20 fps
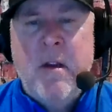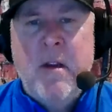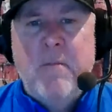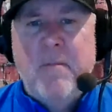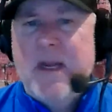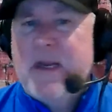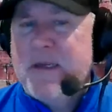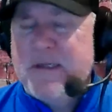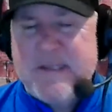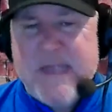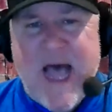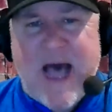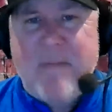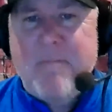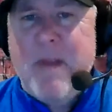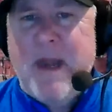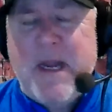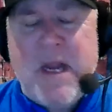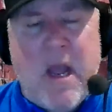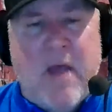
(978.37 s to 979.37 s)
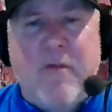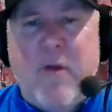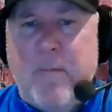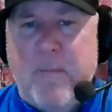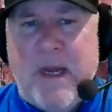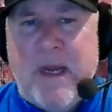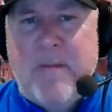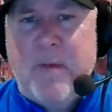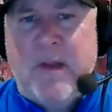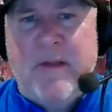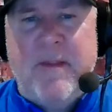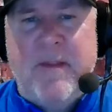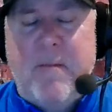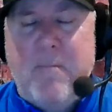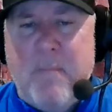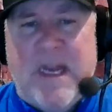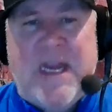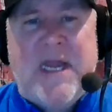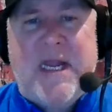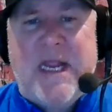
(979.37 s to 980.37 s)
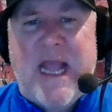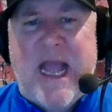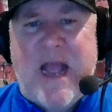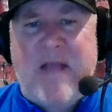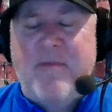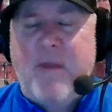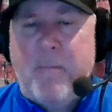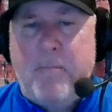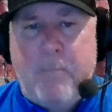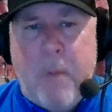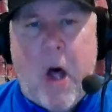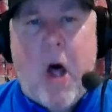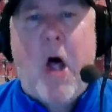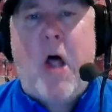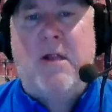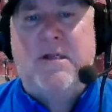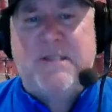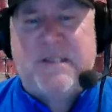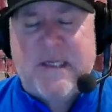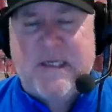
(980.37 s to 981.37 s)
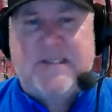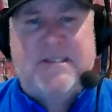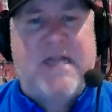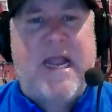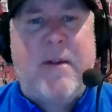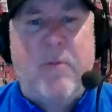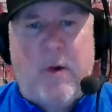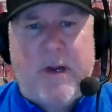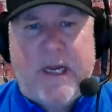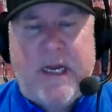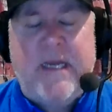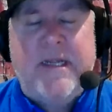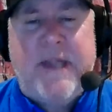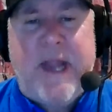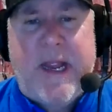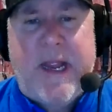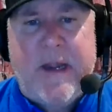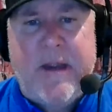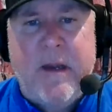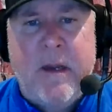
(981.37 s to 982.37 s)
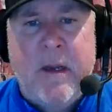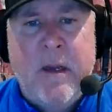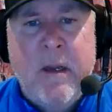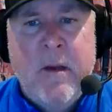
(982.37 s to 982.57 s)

because not many other people in the media had the balls to say what he did.